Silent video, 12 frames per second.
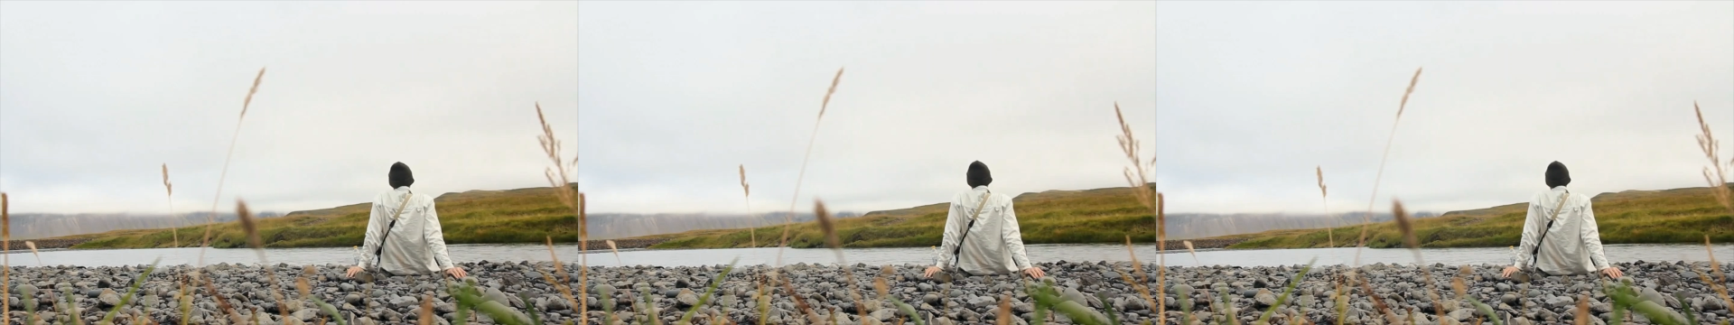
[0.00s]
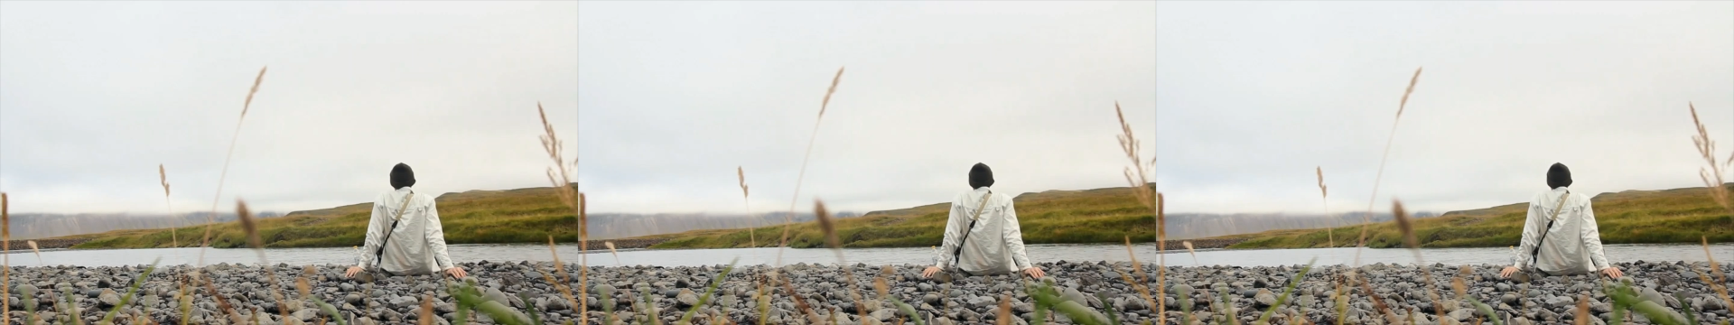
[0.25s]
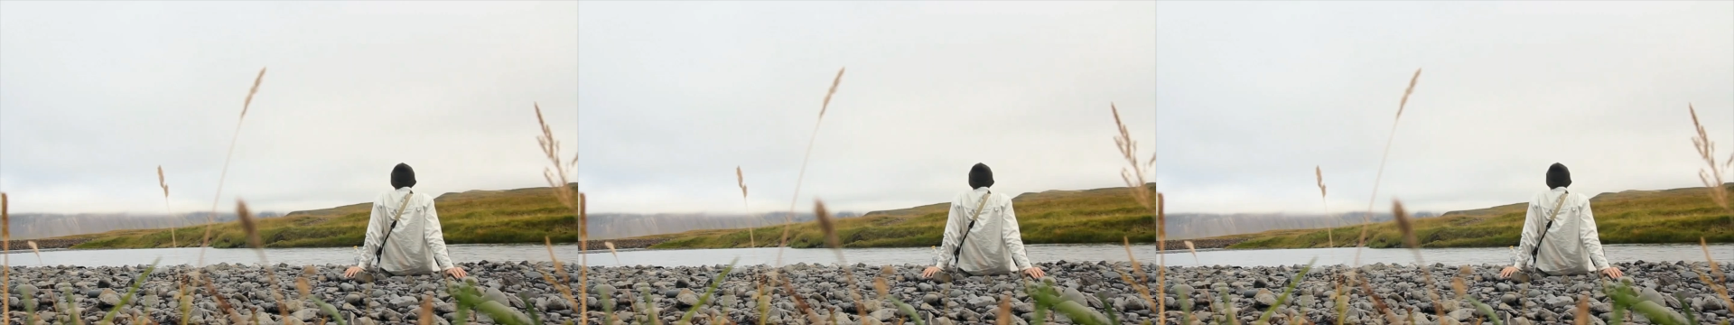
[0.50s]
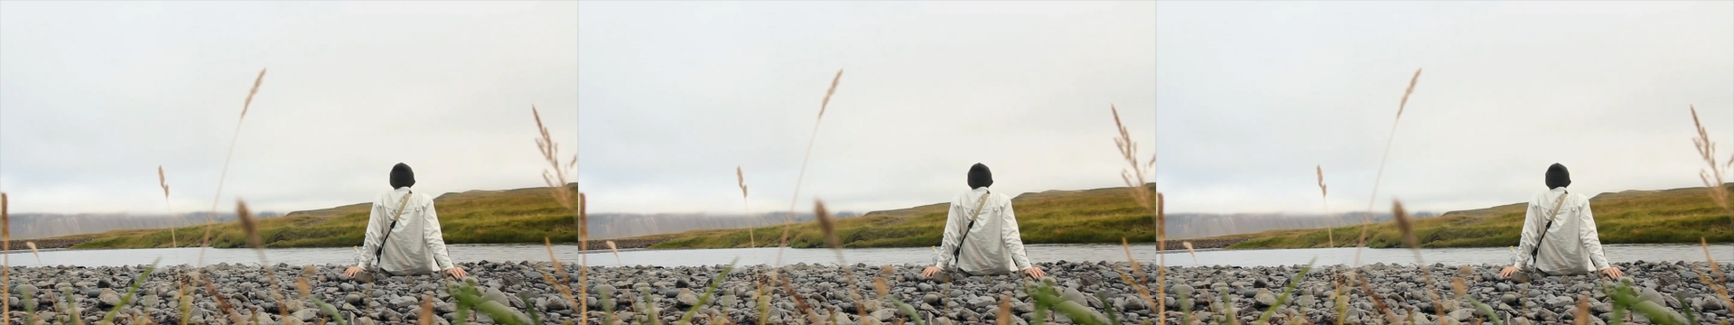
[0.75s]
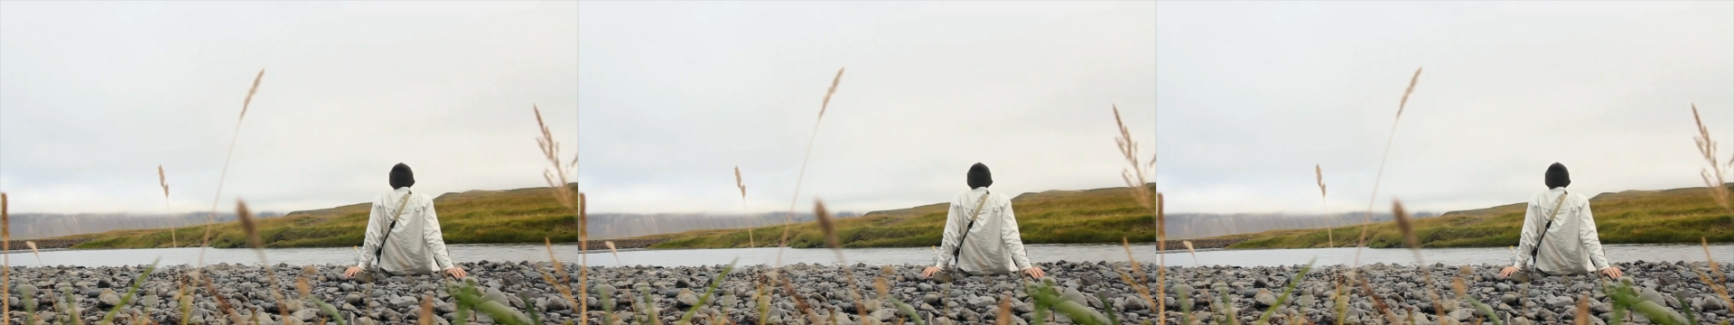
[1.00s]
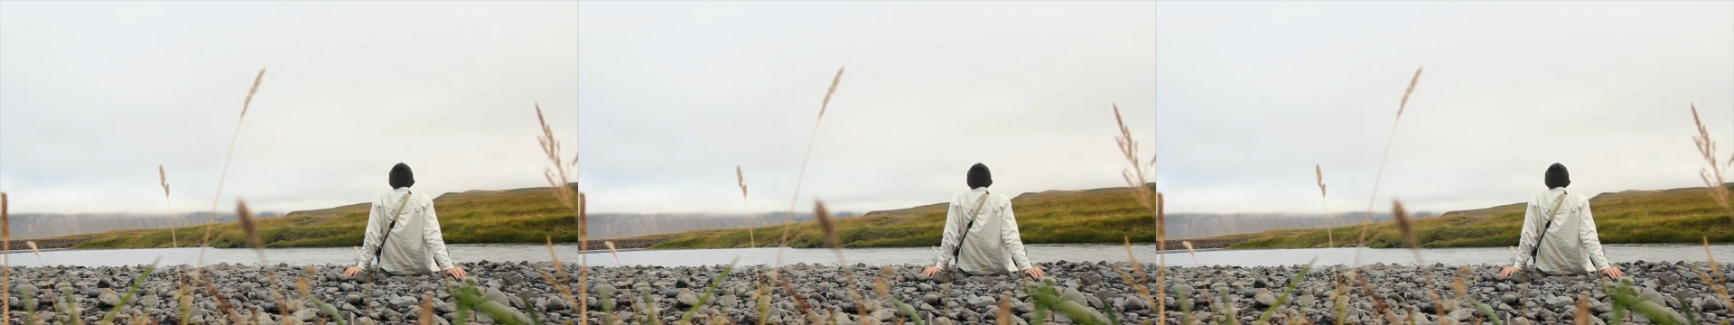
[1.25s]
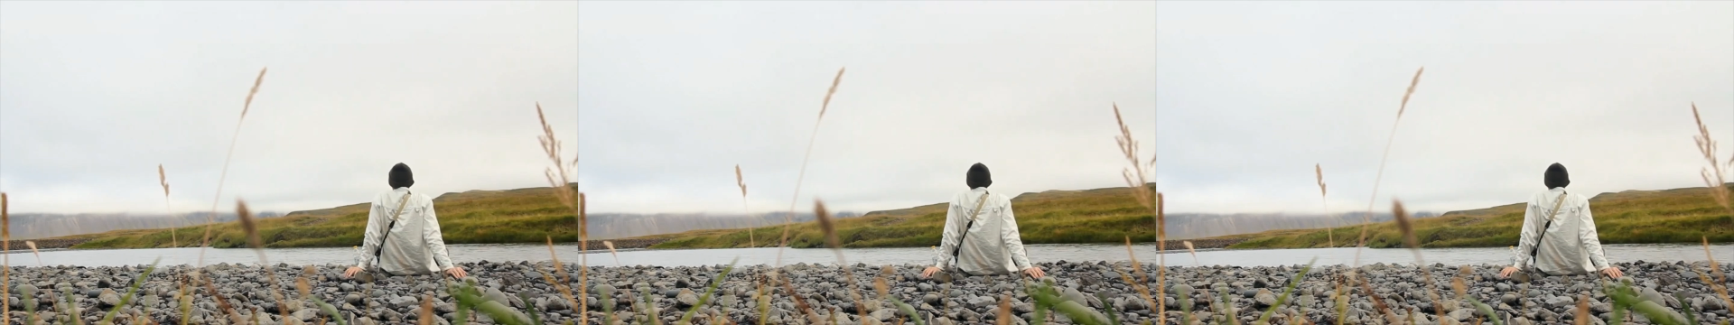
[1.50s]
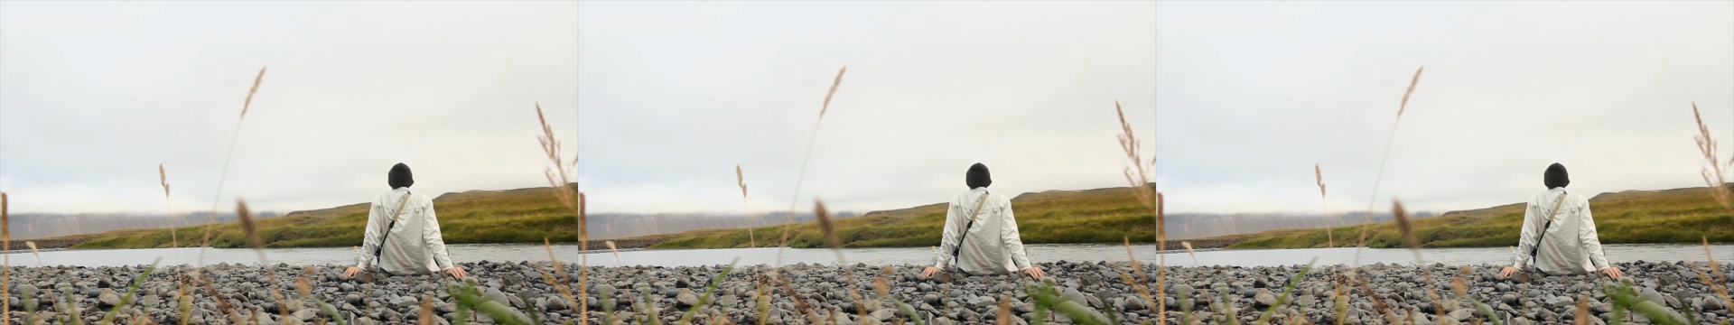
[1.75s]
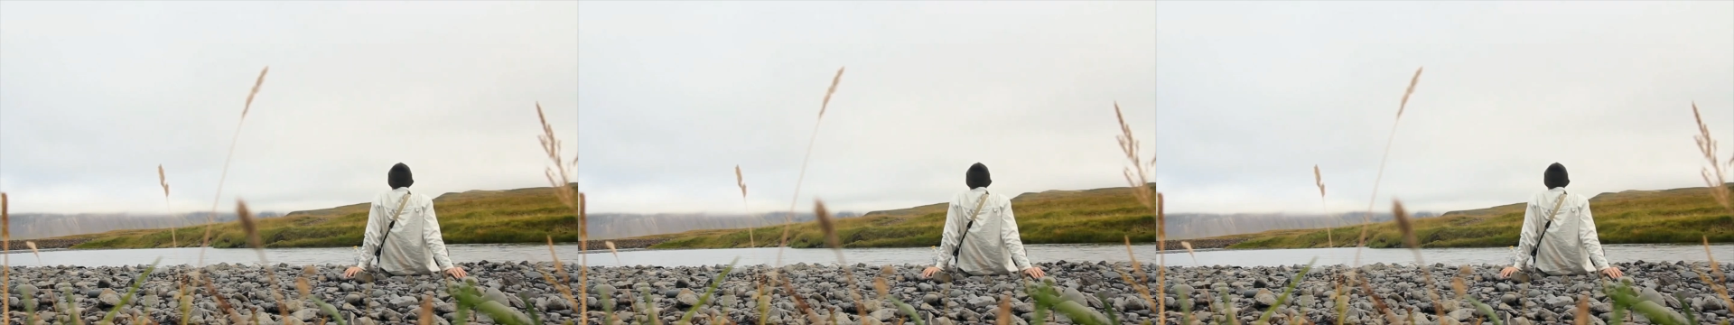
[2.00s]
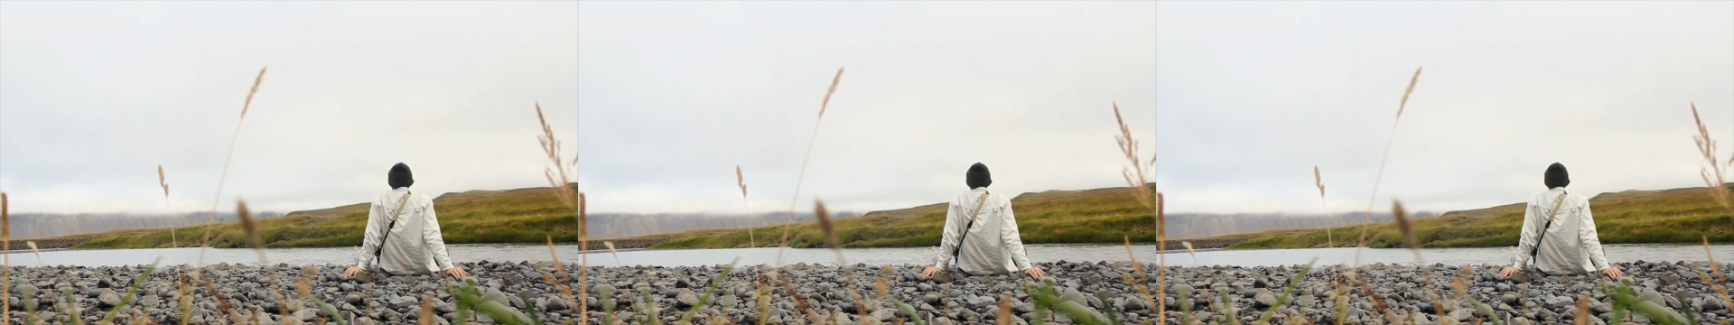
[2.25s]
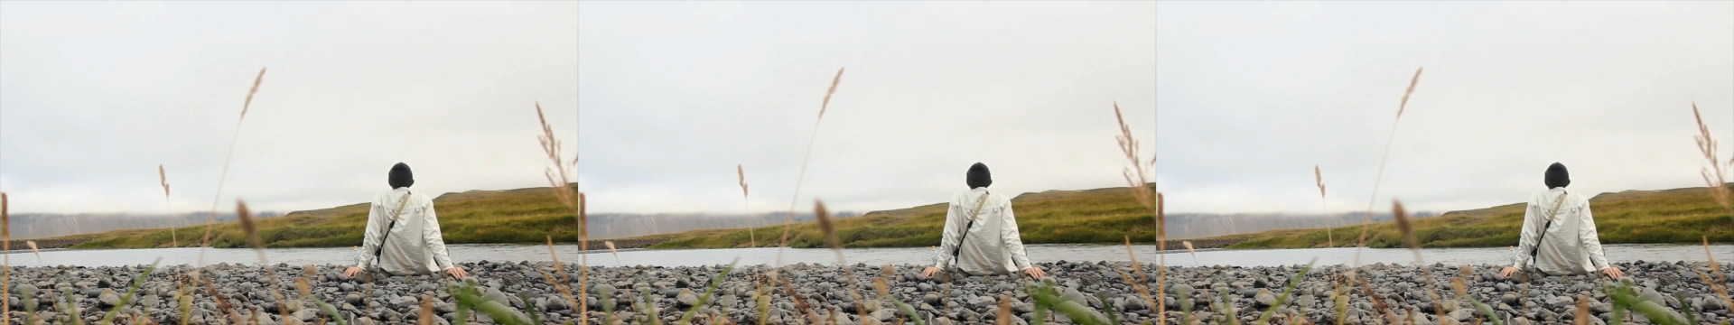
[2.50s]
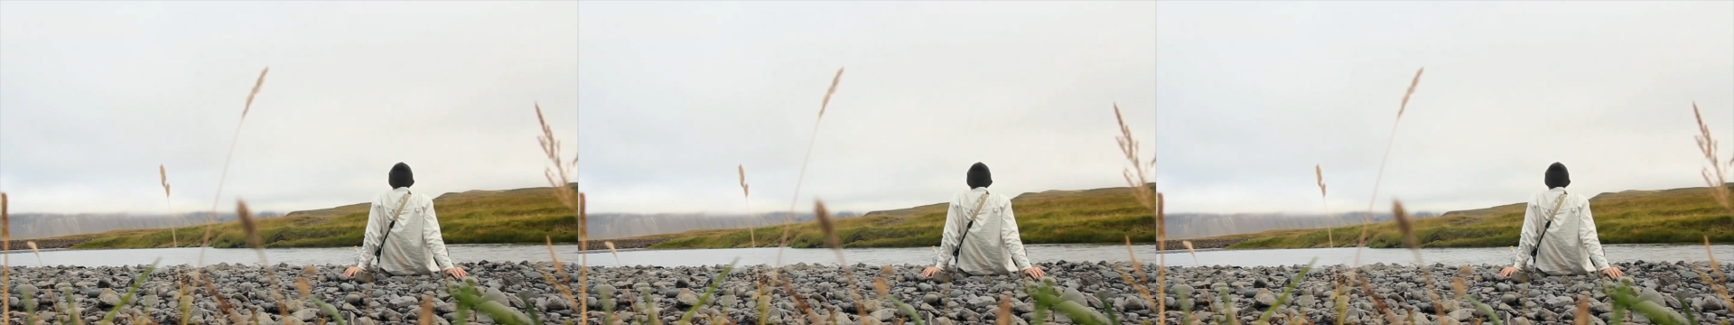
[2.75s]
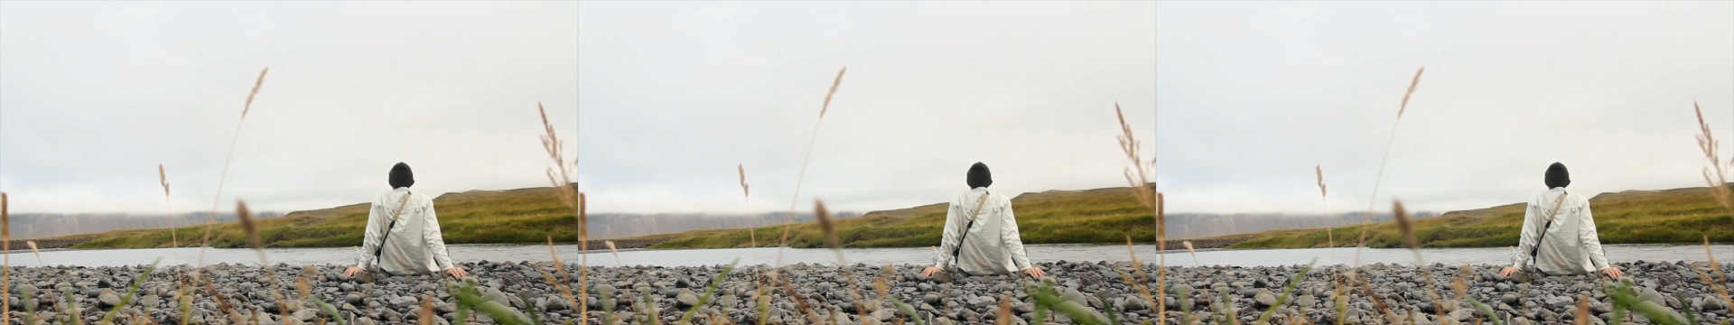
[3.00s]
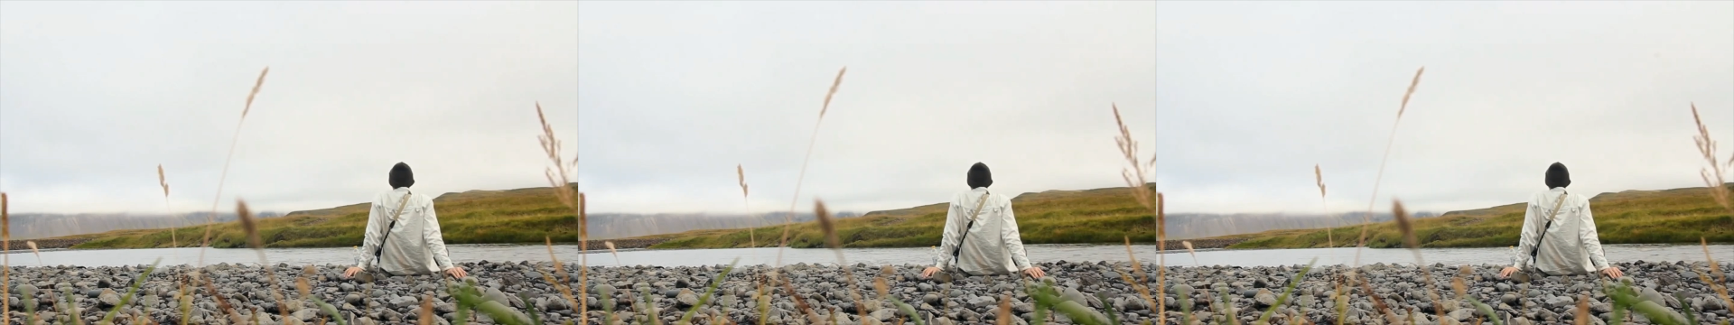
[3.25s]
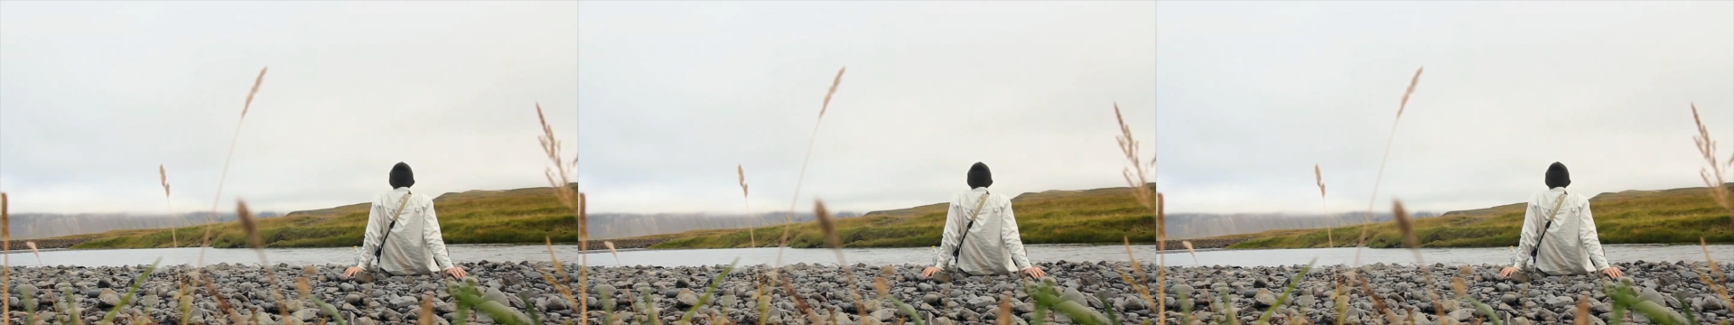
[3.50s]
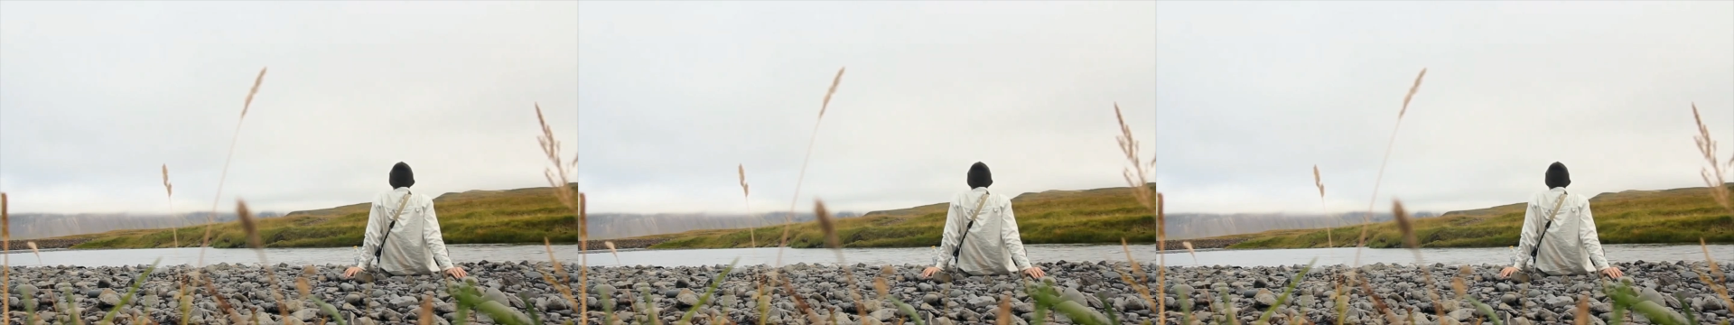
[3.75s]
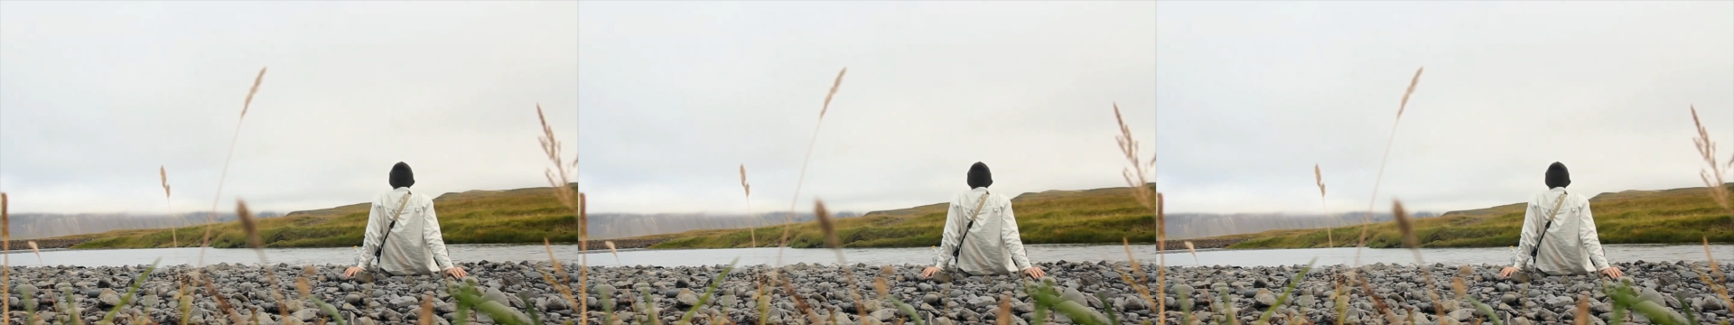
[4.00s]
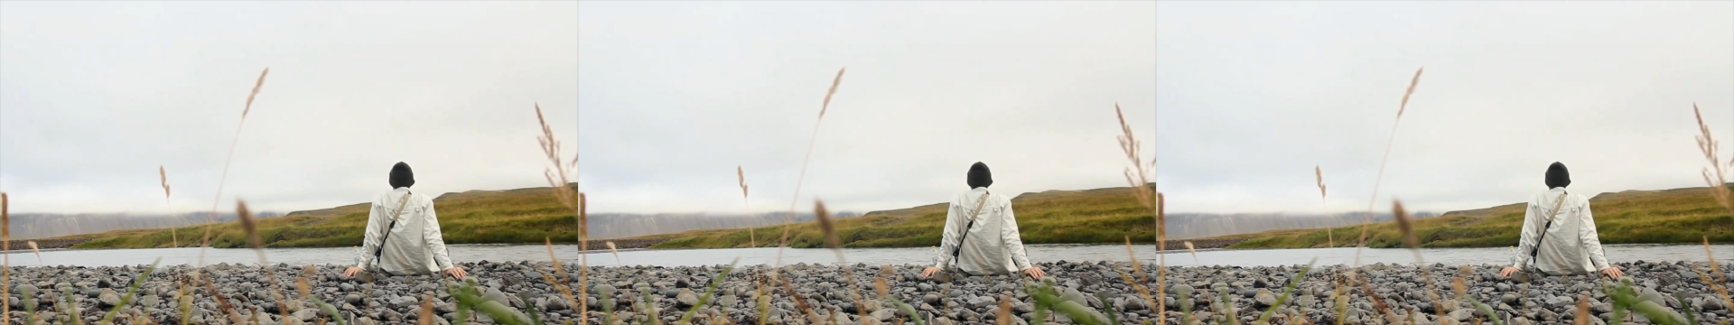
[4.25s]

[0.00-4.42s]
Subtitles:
Nobody's mouth can be seen.